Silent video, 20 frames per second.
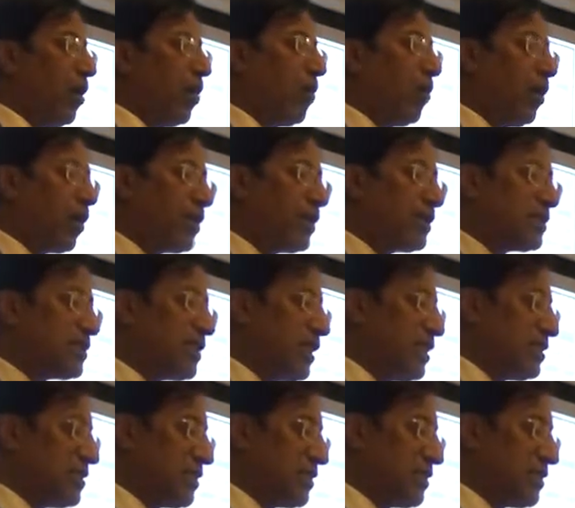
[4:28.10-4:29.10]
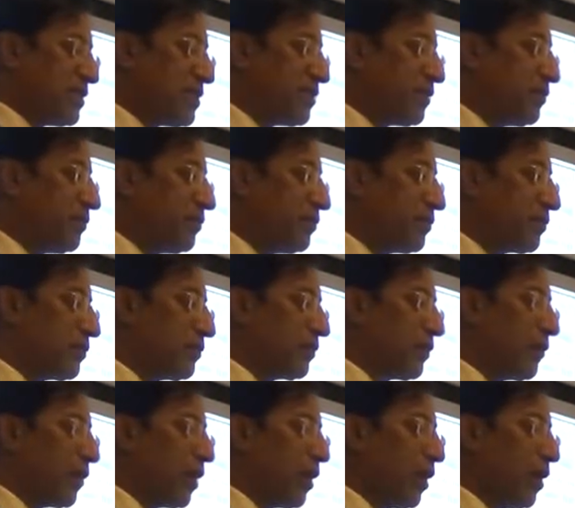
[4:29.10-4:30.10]
What it says is,
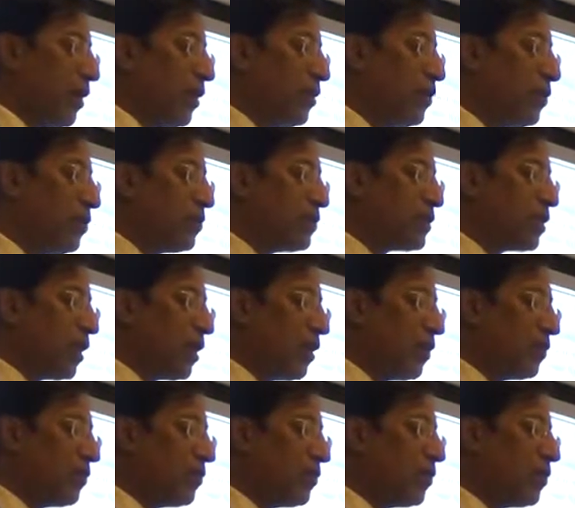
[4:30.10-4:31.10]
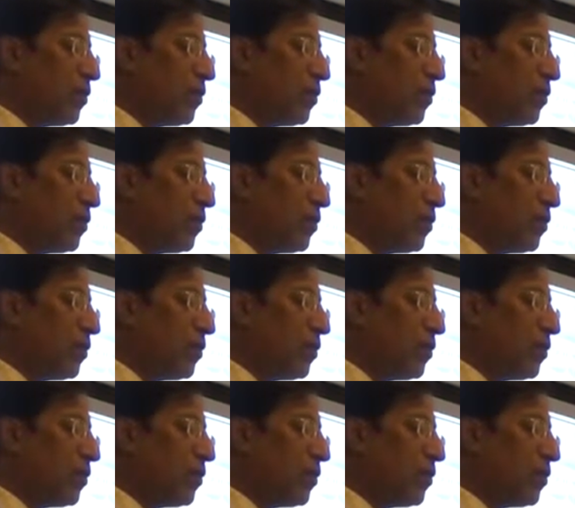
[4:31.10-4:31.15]
you shall, okay,